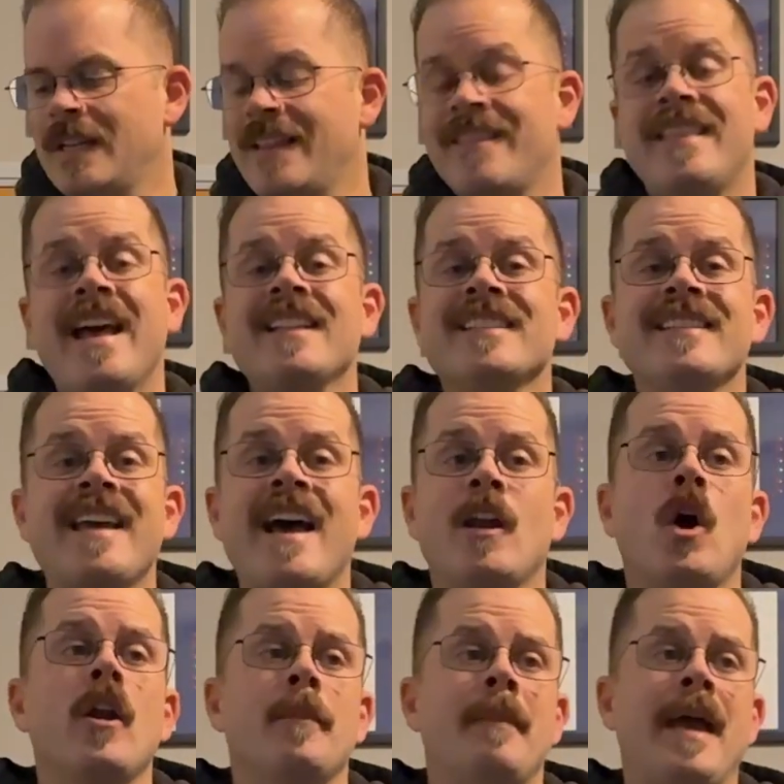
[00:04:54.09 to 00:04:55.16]
That's not
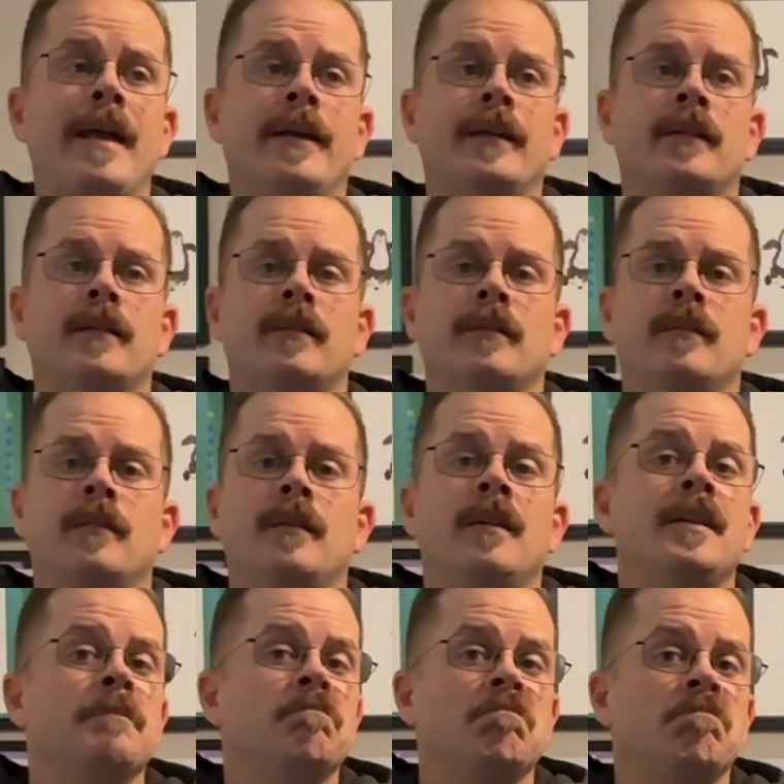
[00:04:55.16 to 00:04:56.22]
automatic.
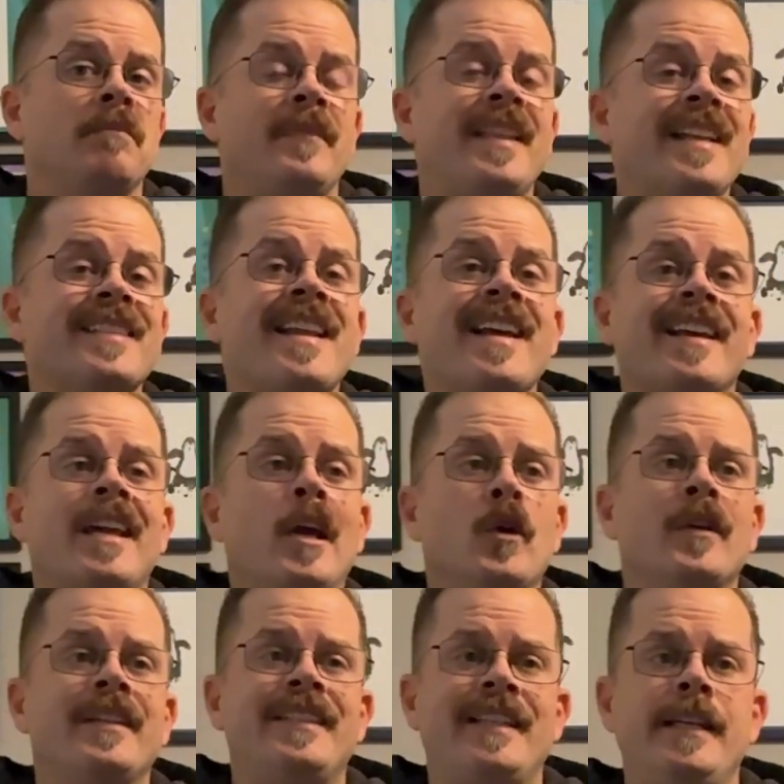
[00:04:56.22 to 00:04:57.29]
That's not
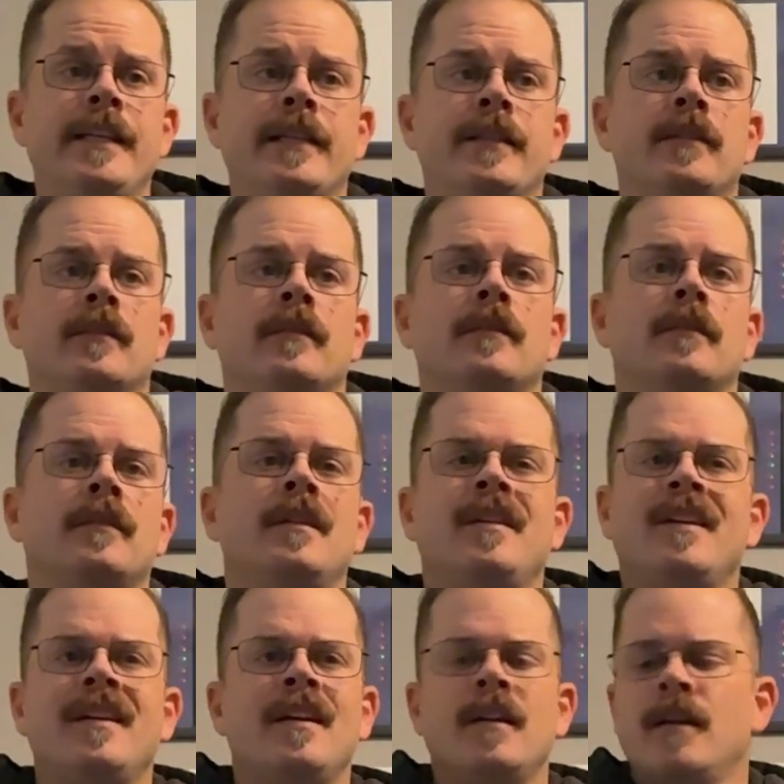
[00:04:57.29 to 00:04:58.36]
guaranteed.
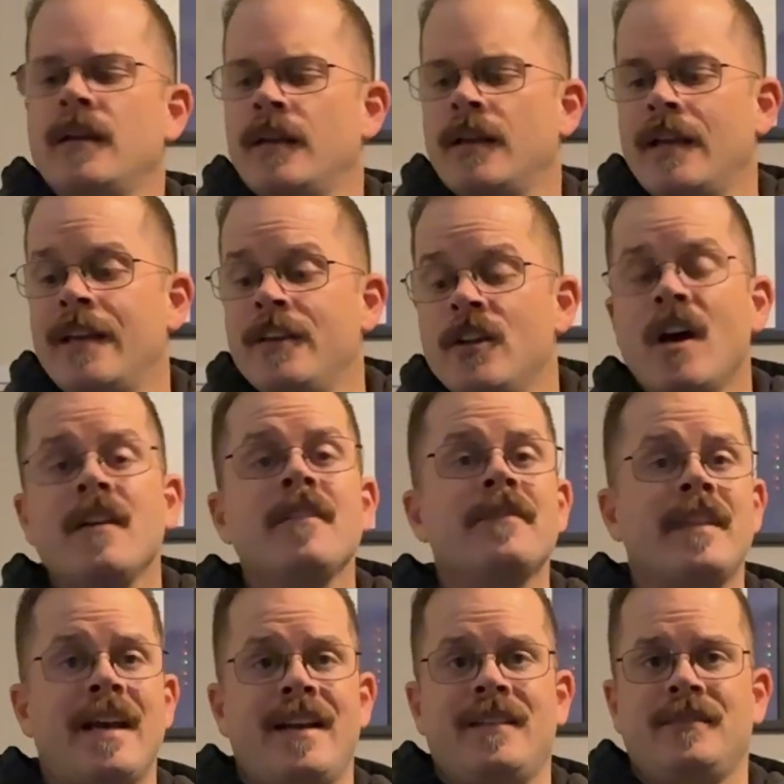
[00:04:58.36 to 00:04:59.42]
And none of
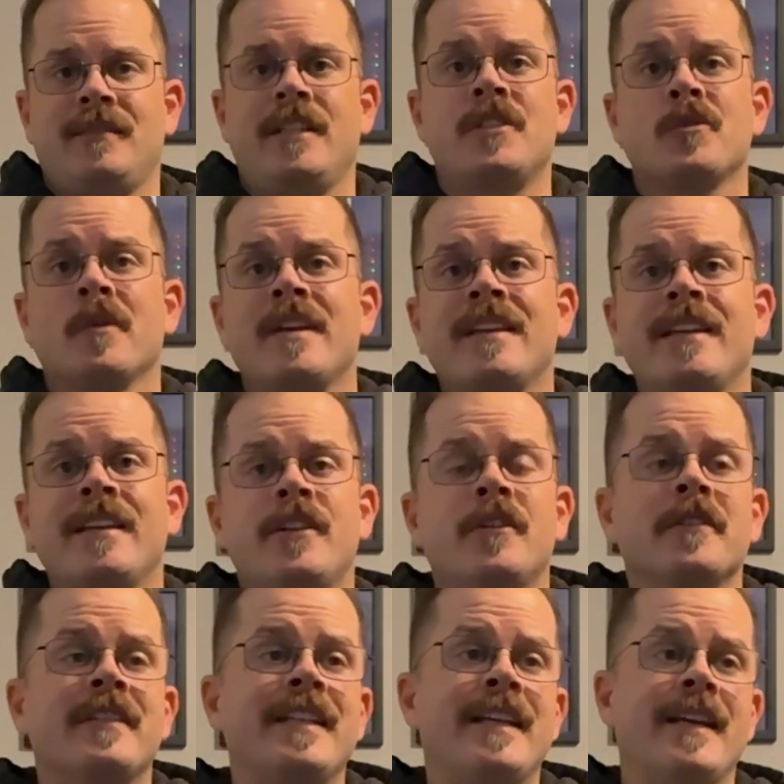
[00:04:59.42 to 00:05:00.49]
that is written your
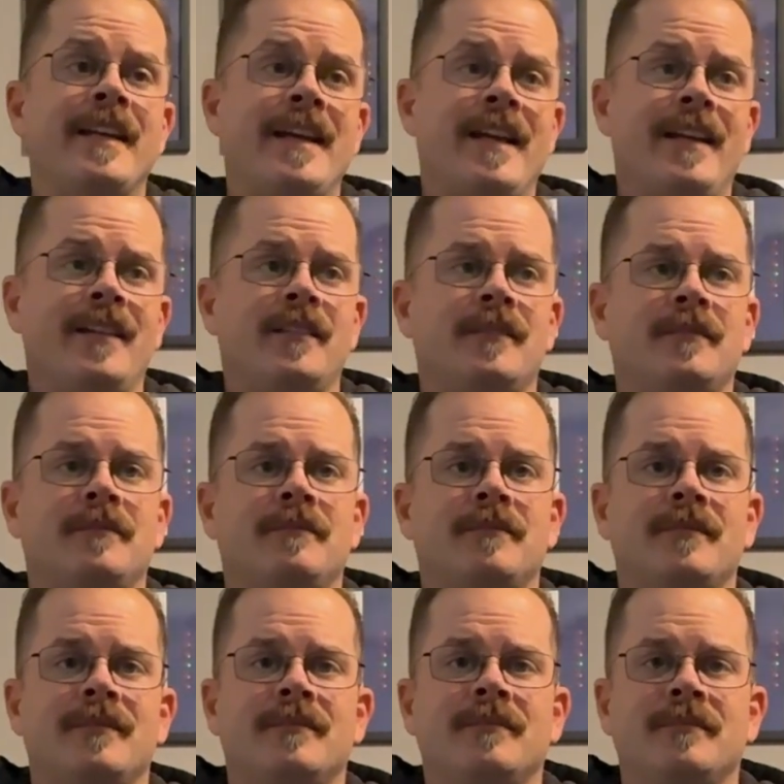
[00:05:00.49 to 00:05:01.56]
DNA.
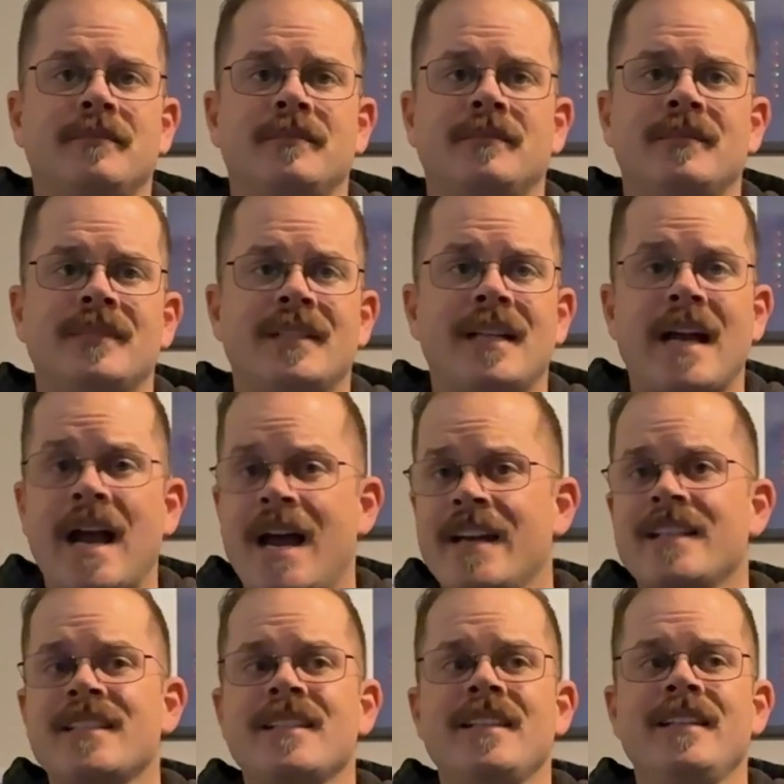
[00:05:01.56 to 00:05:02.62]

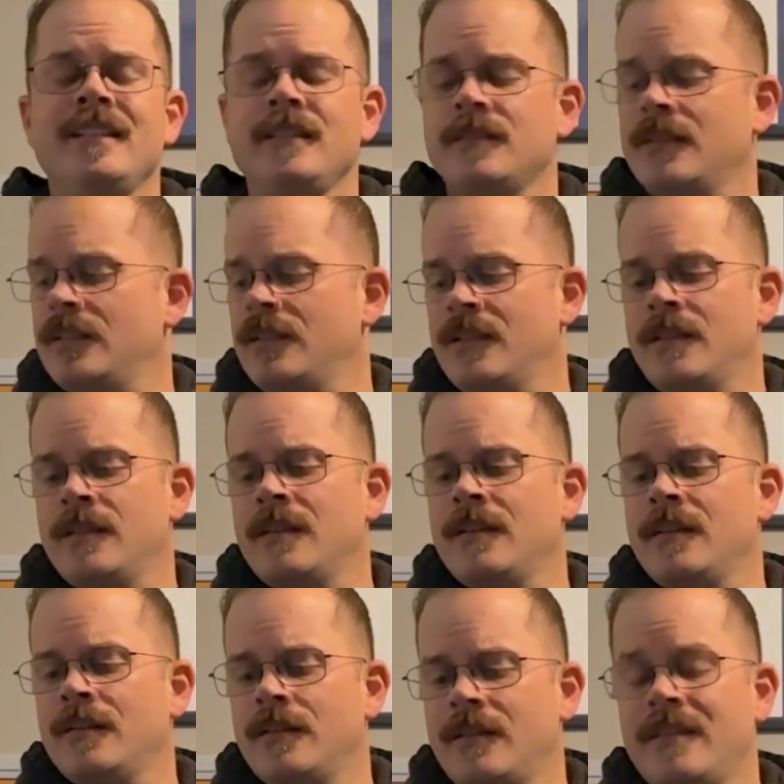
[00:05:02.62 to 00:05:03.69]
Honestly,
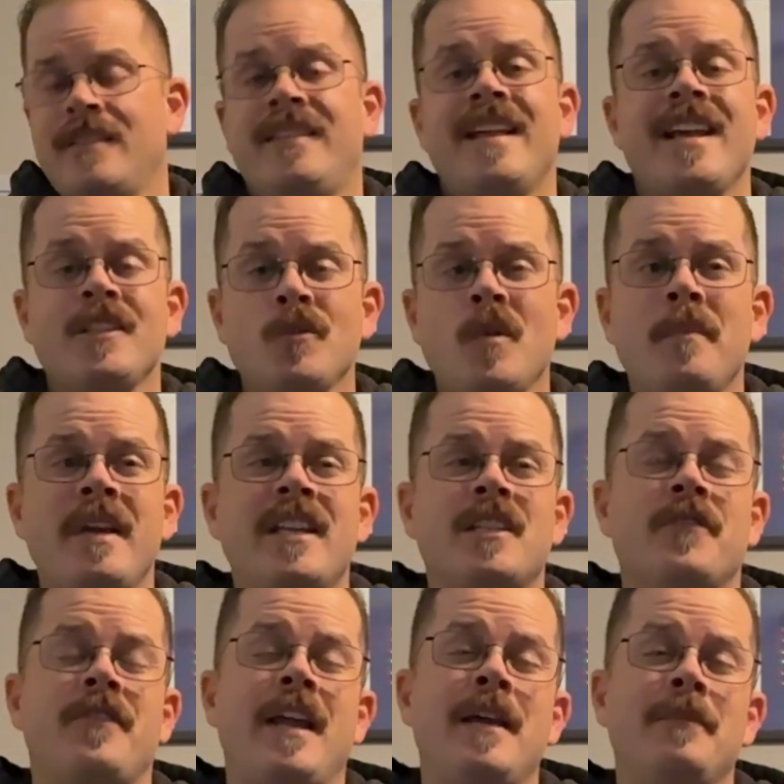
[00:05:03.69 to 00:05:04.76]
that's what makes
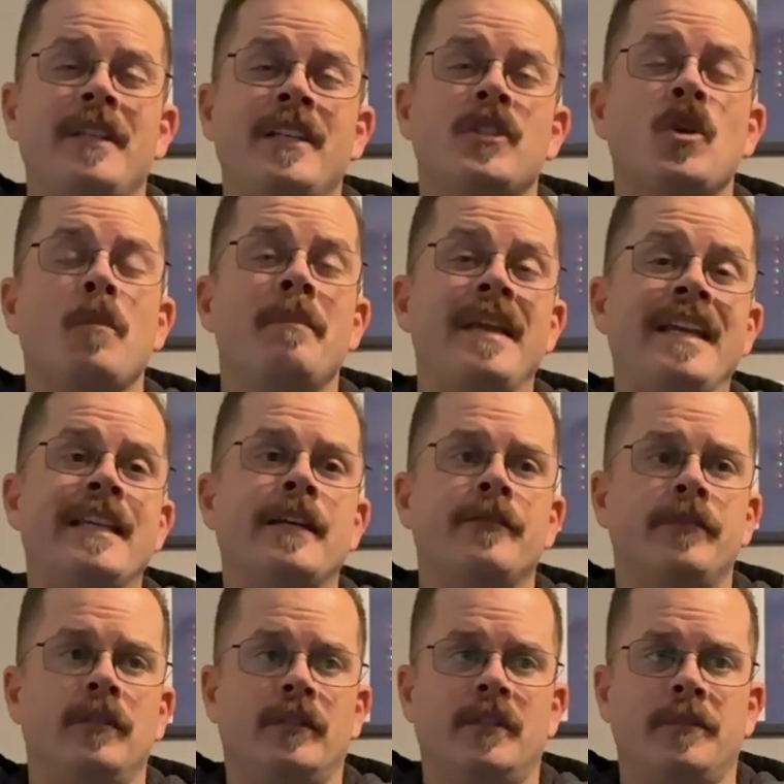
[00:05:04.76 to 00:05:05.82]
family so
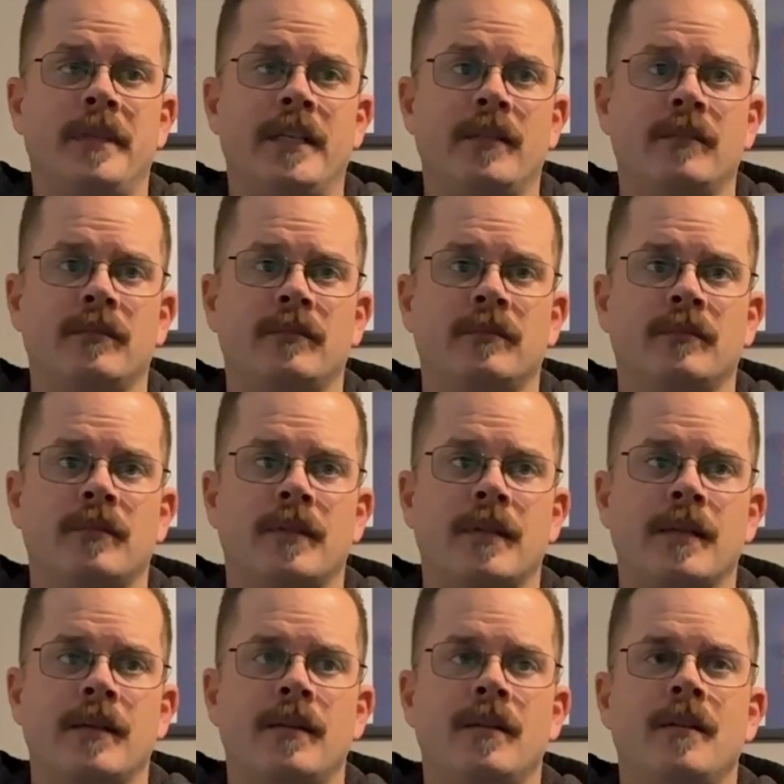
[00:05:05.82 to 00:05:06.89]
meaningful to me.
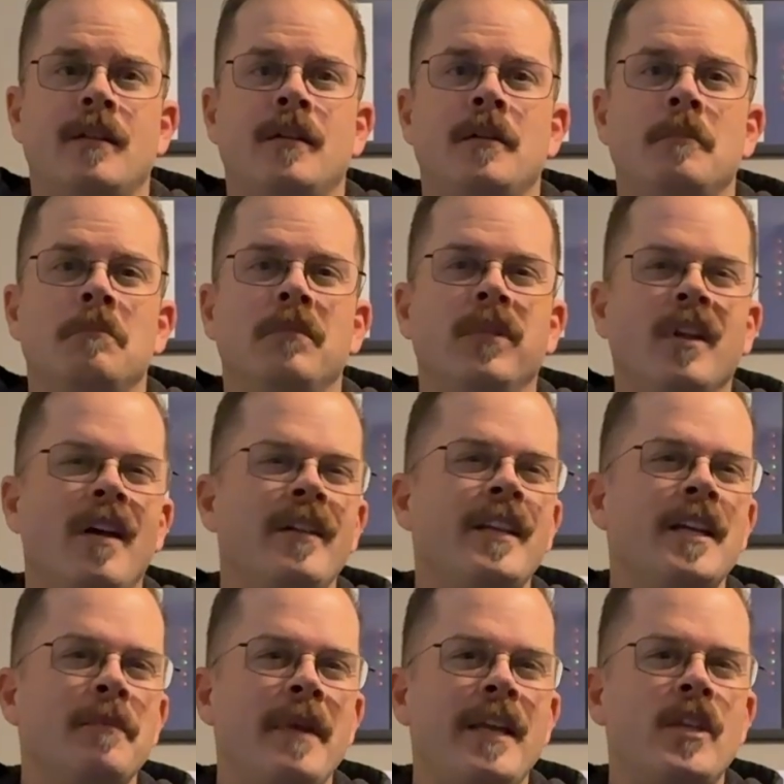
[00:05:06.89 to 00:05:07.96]
Blood
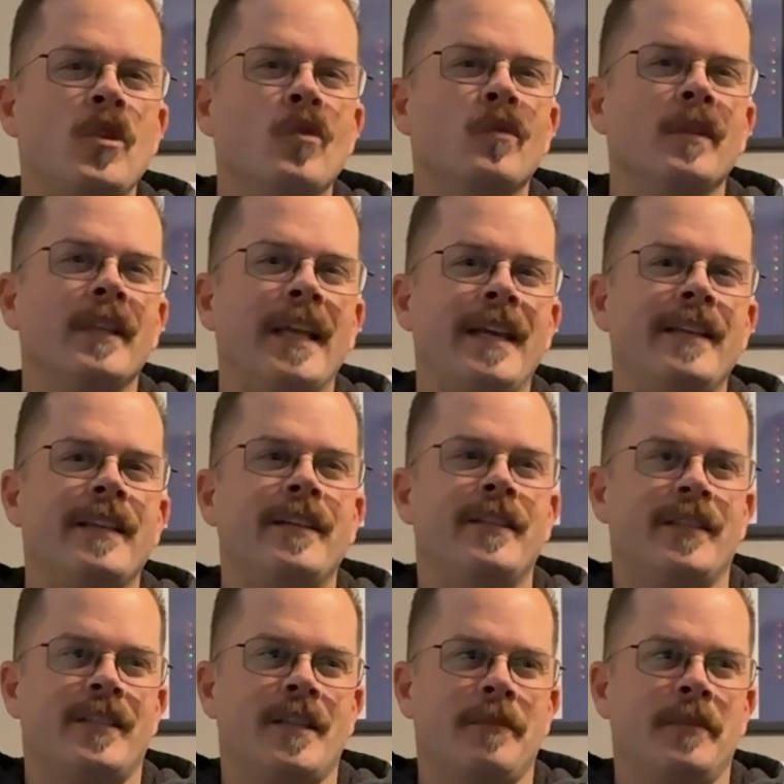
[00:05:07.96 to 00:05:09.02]
can make you related to
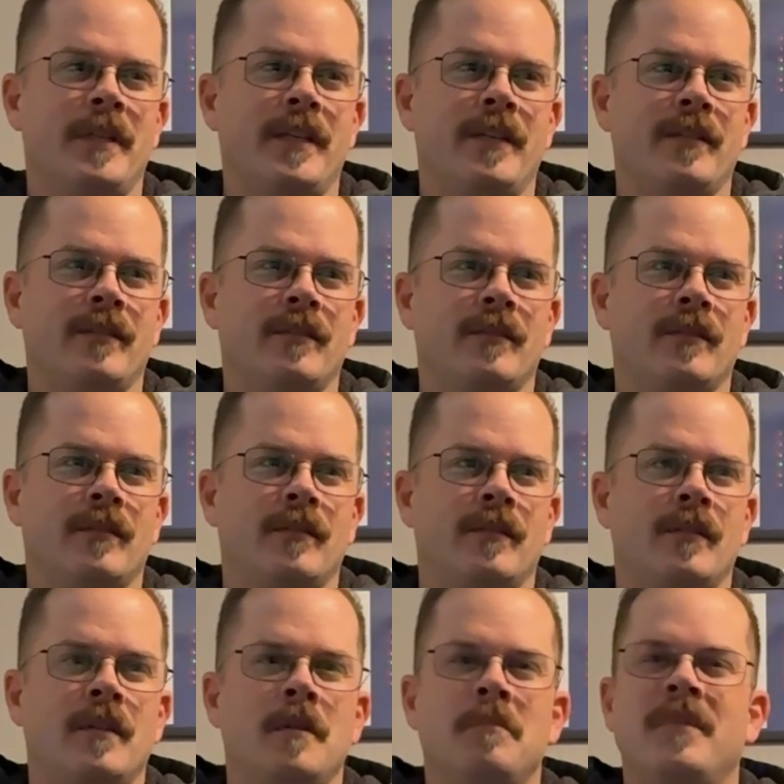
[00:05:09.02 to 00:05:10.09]
somebody,
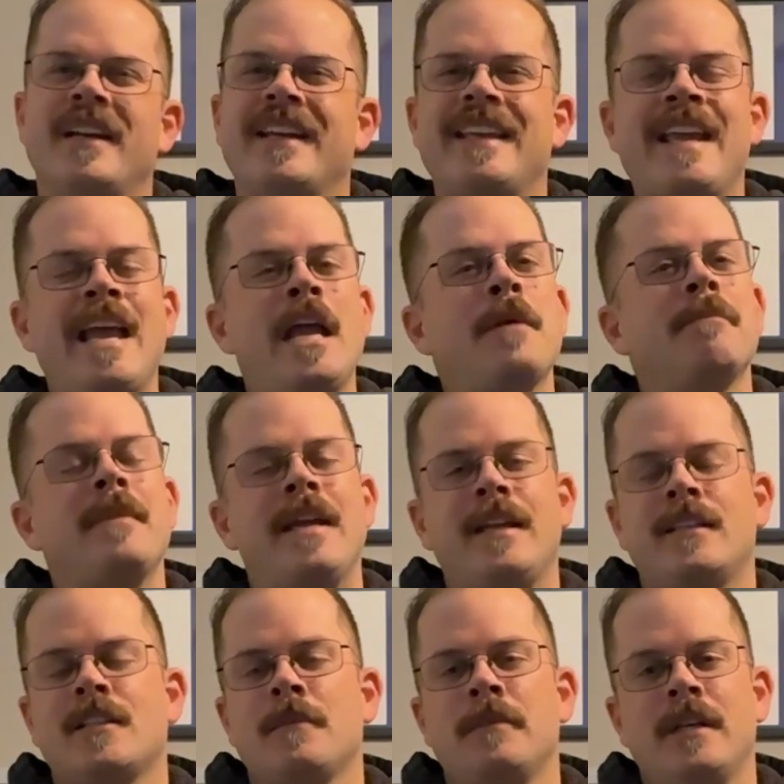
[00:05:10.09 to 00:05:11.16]
but it can't make
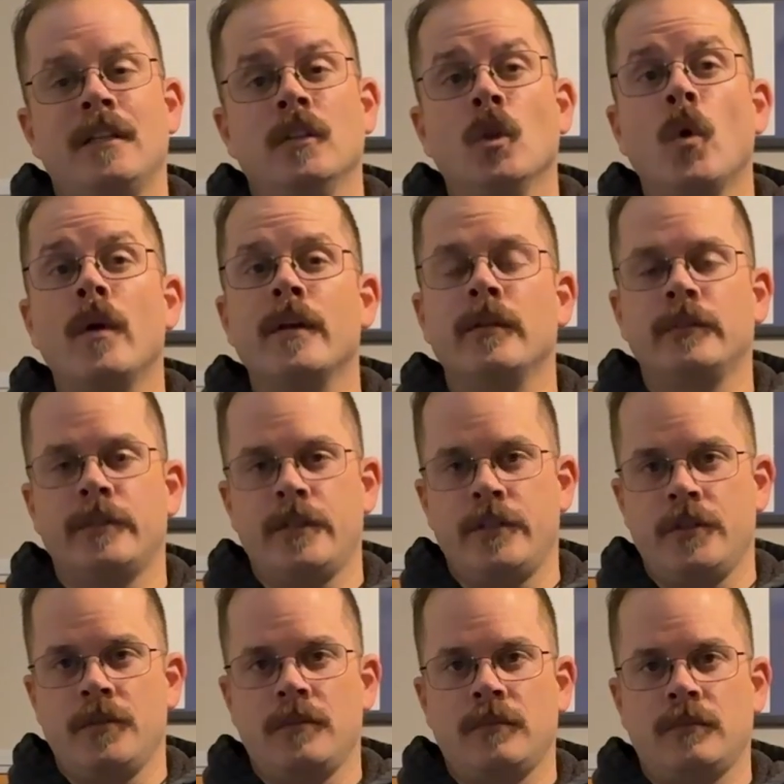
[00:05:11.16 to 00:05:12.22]
somebody loyal to you.